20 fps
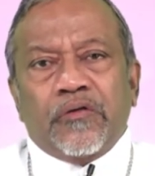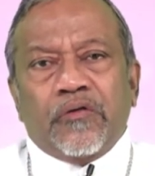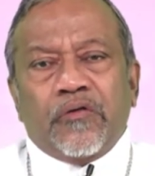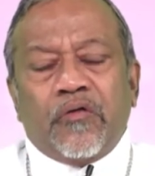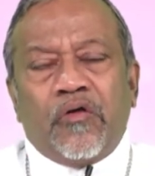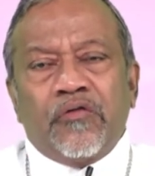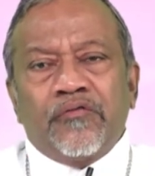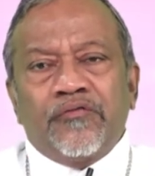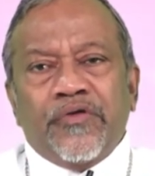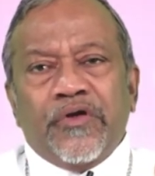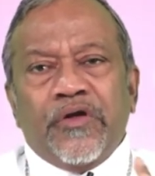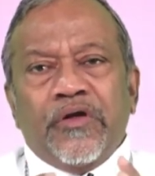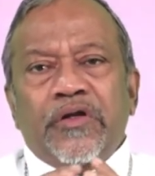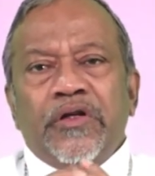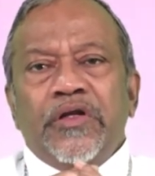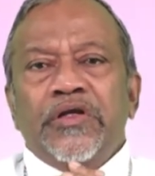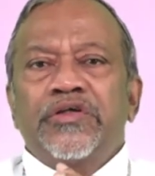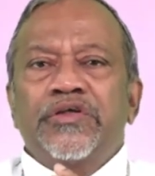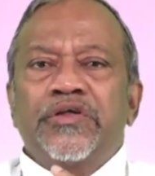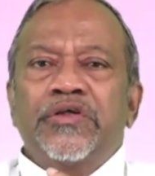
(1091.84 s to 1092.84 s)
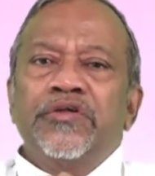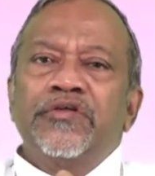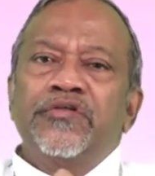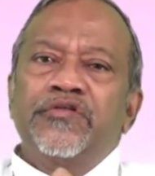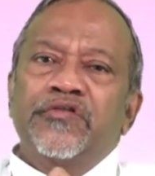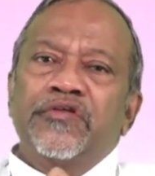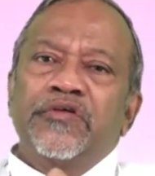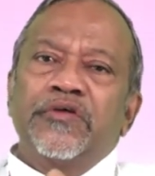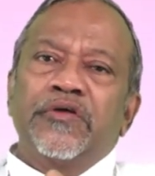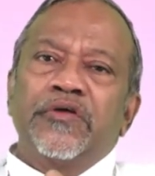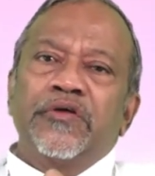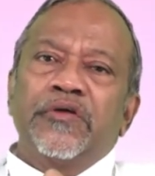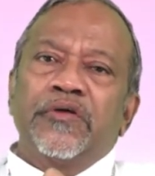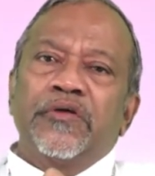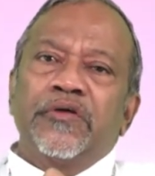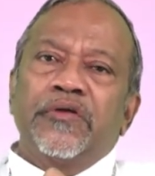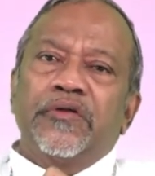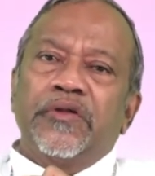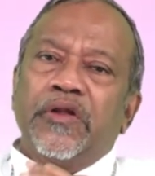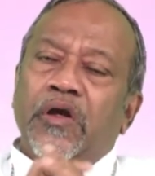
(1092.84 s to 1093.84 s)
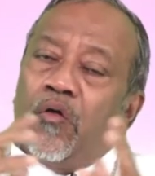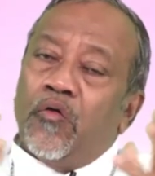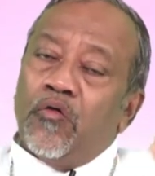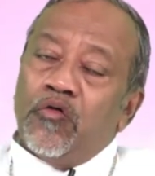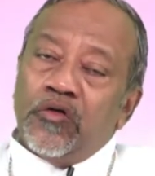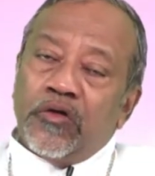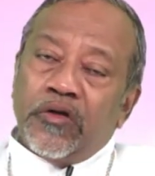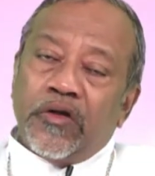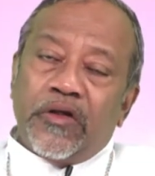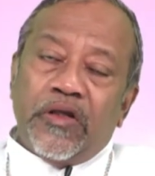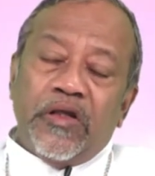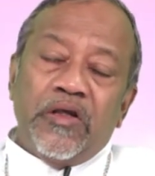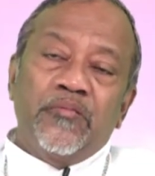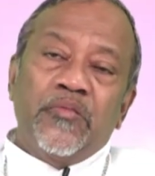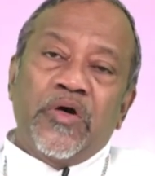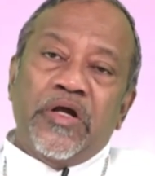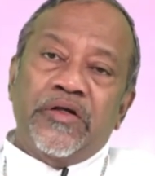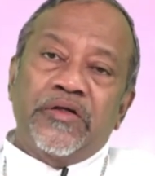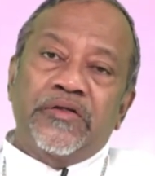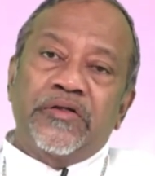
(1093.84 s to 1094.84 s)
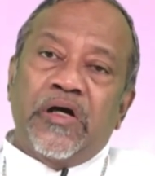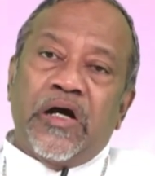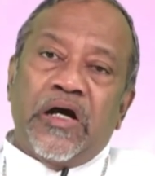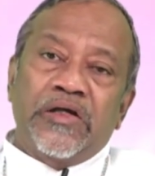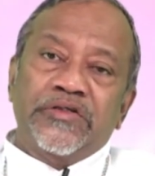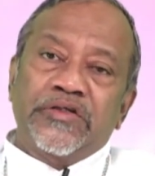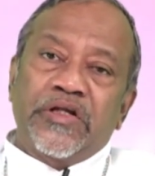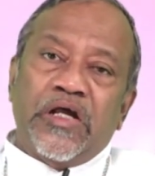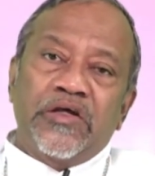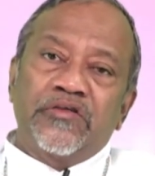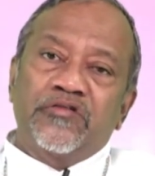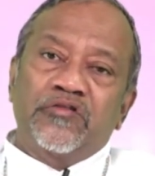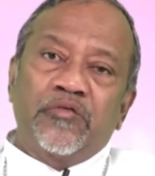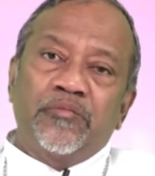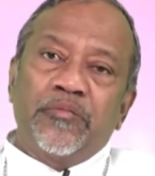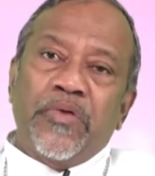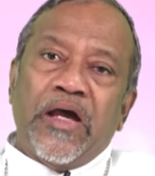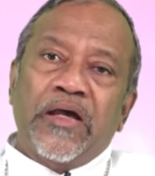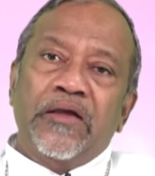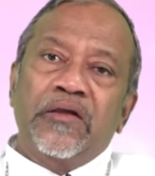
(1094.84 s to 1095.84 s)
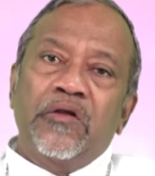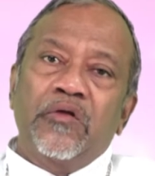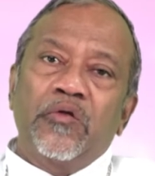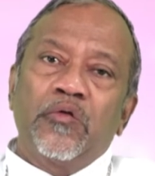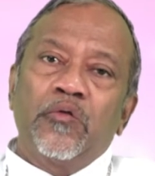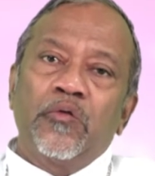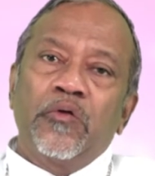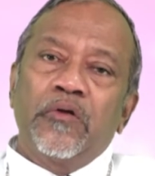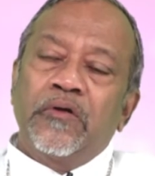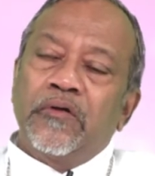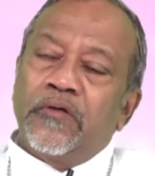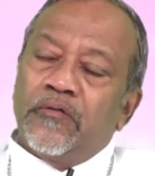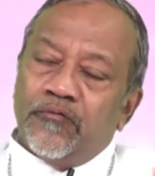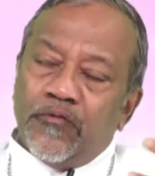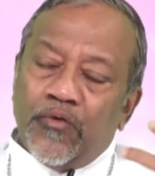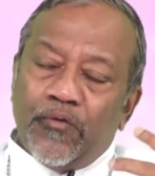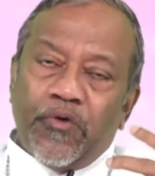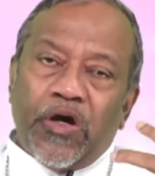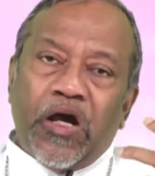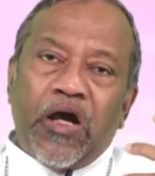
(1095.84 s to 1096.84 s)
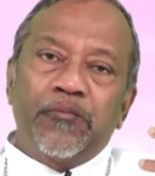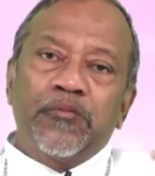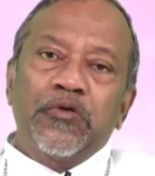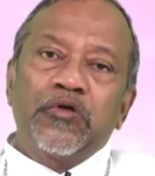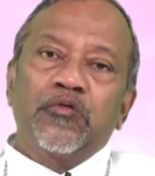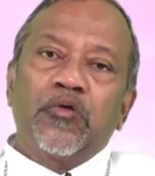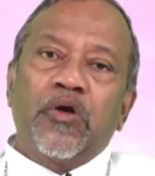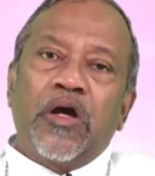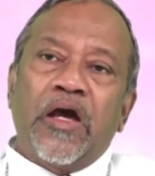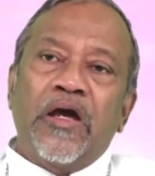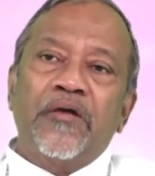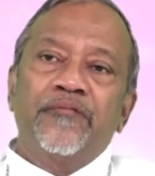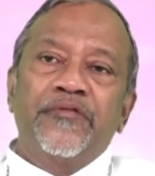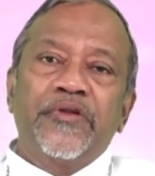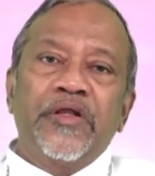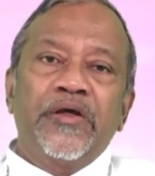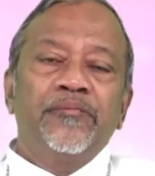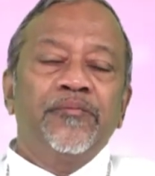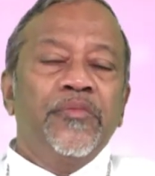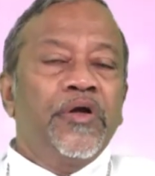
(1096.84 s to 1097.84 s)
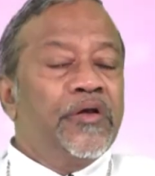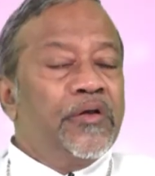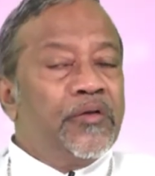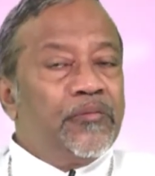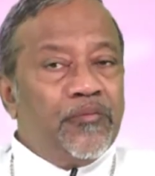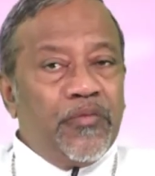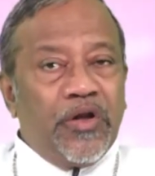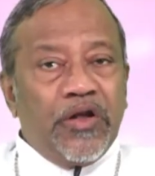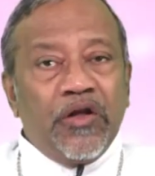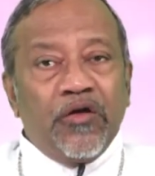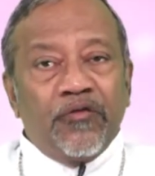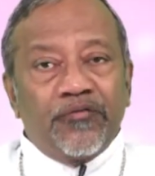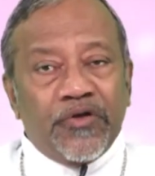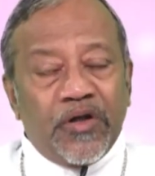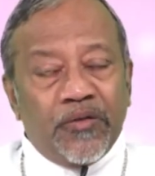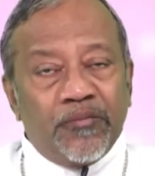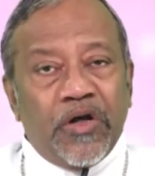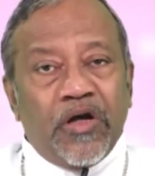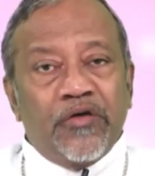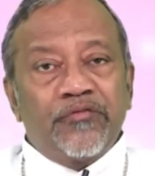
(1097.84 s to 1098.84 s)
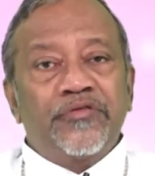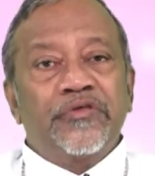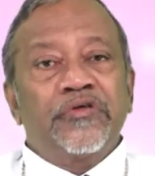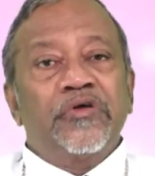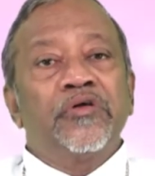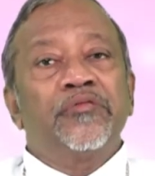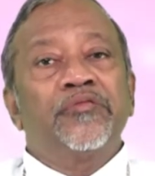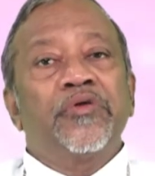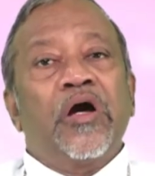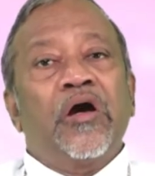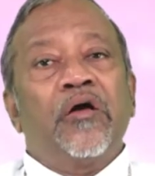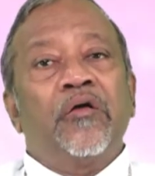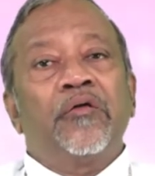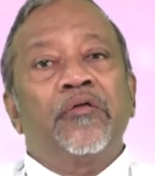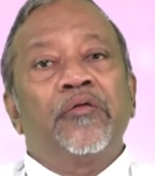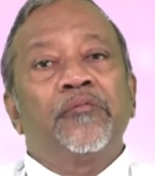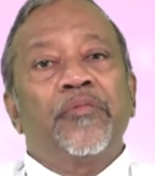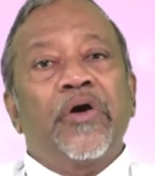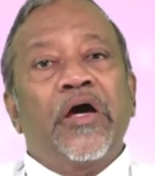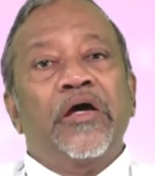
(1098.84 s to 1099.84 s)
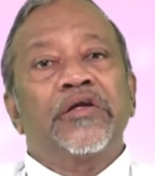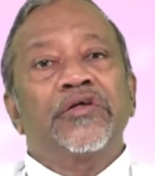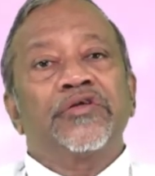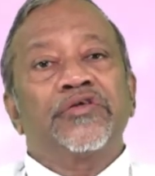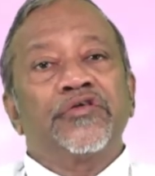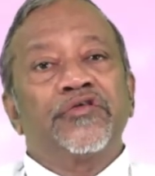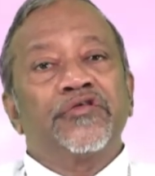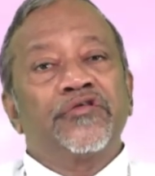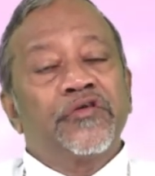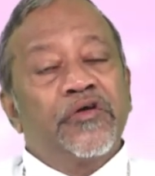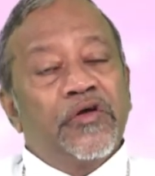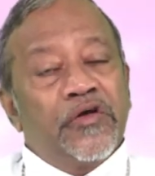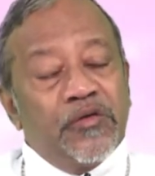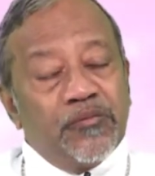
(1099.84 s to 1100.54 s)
configurations, they all came under the Archdiocese of Bangalore we were happy to have them. Many of them have served our parishes.